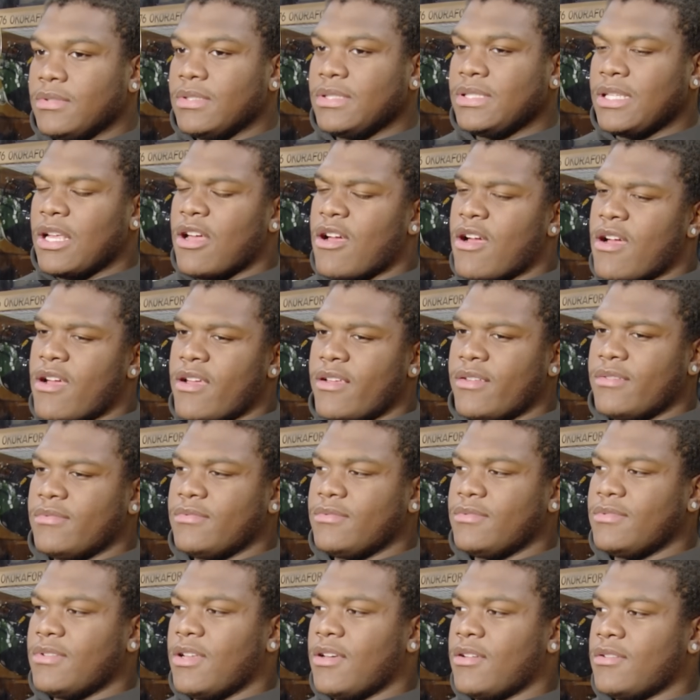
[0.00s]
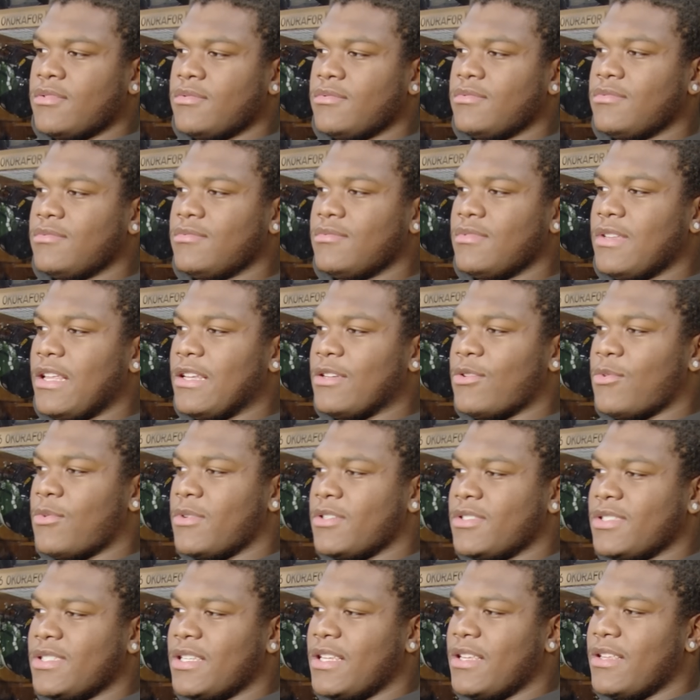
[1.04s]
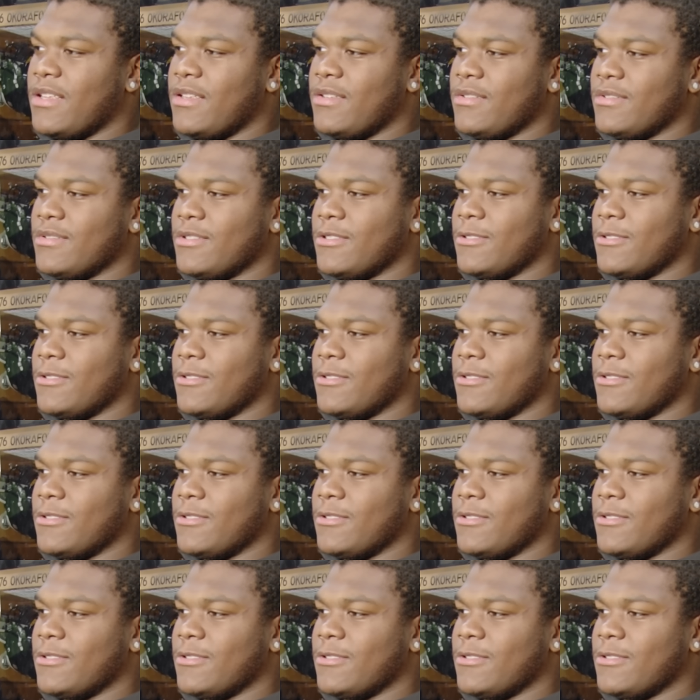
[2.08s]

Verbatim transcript: It's all right, you know, not the worst thing.